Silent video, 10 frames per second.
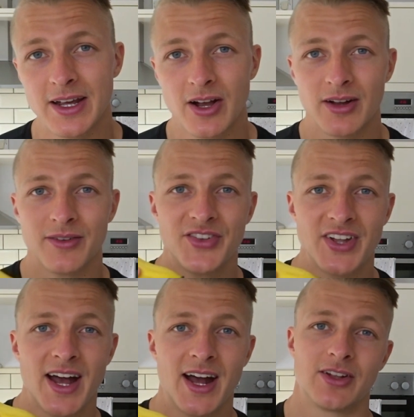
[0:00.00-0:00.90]
kind of
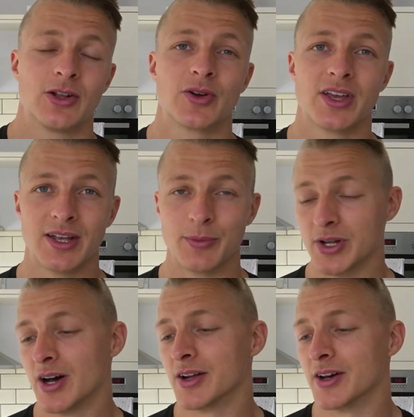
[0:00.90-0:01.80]
sad looking
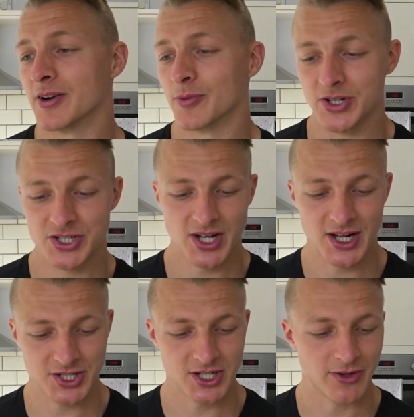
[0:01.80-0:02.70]
banana, which
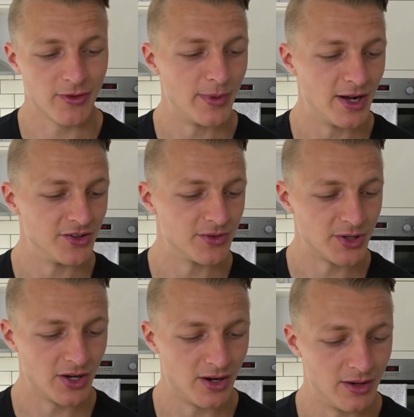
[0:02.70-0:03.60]
actually reminds
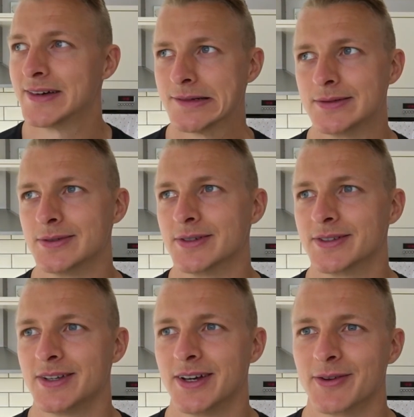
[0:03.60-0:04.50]
me of,
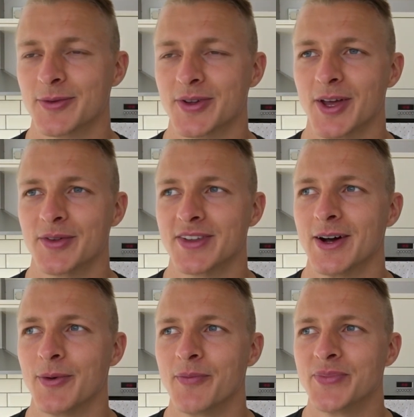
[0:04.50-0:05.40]
yeah, I'm gonna go into
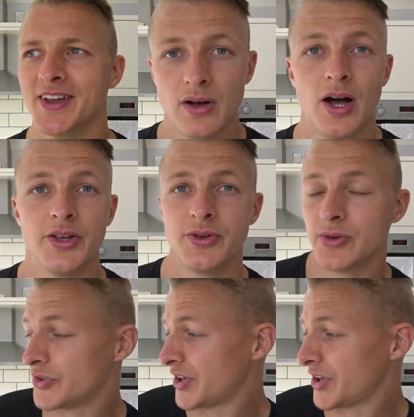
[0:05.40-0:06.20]
that one. I use